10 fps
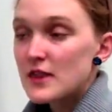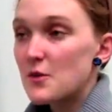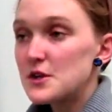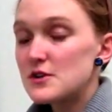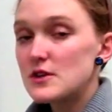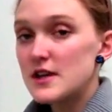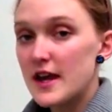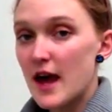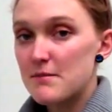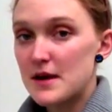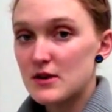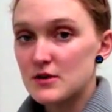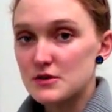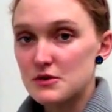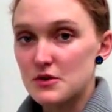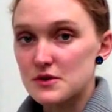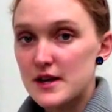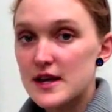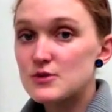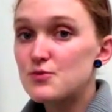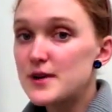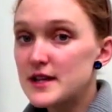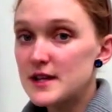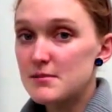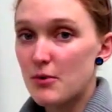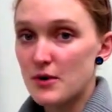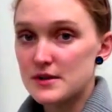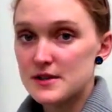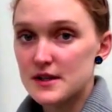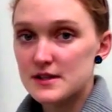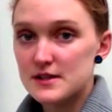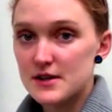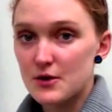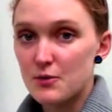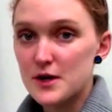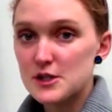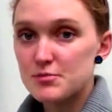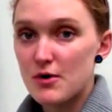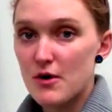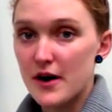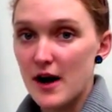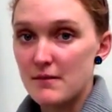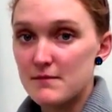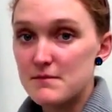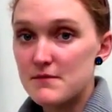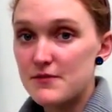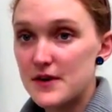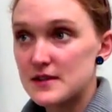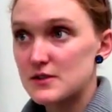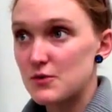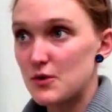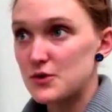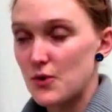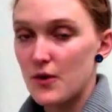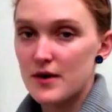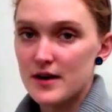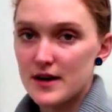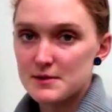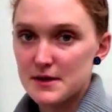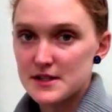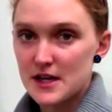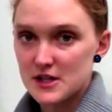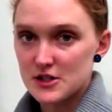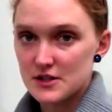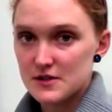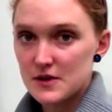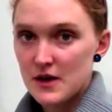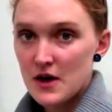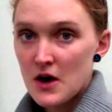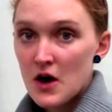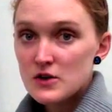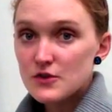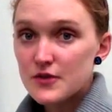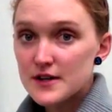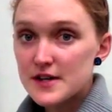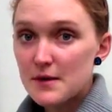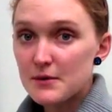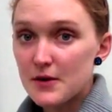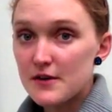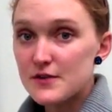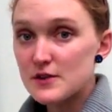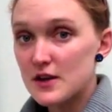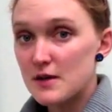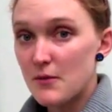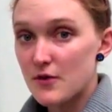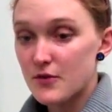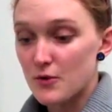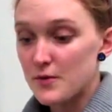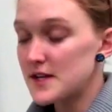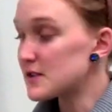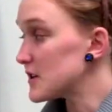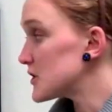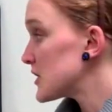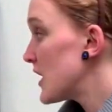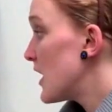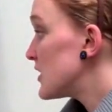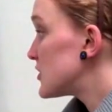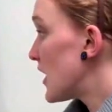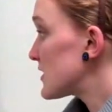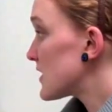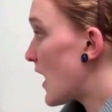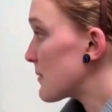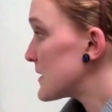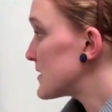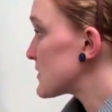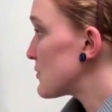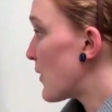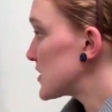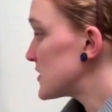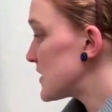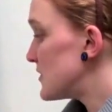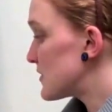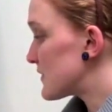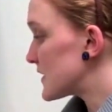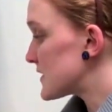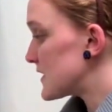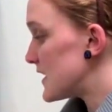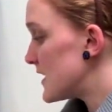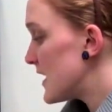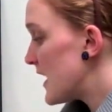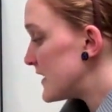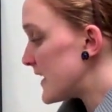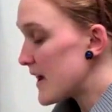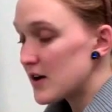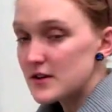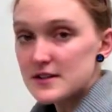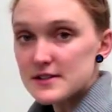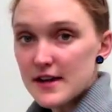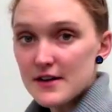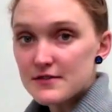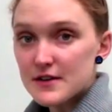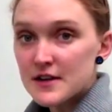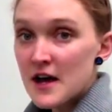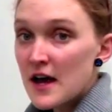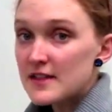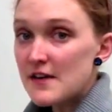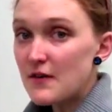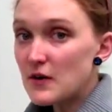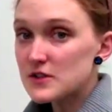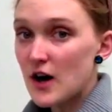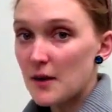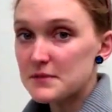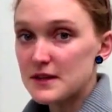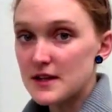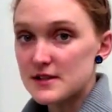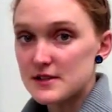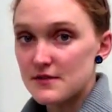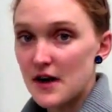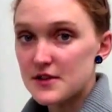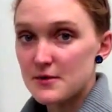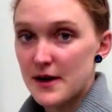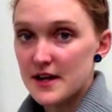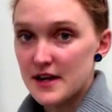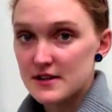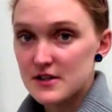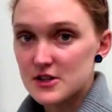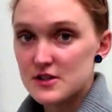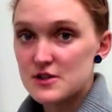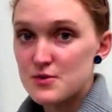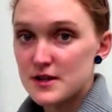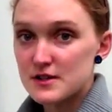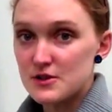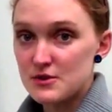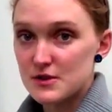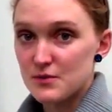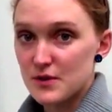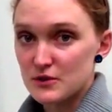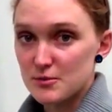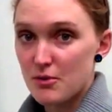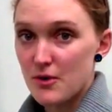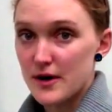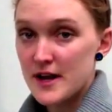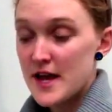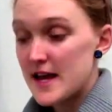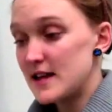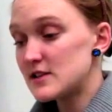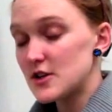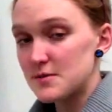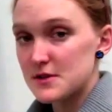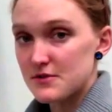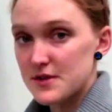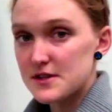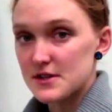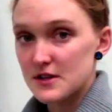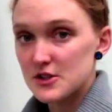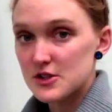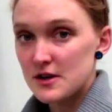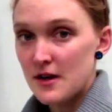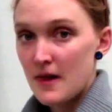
Now, when you're looking at medical schools, it's really important to consider which program fits your expectations. So, for example, if you're looking more for research, Johns Hopkins, Washington University, Yale, and Stanford, they've all topped the list of other rankings, such as U S News and World Report, in terms of research.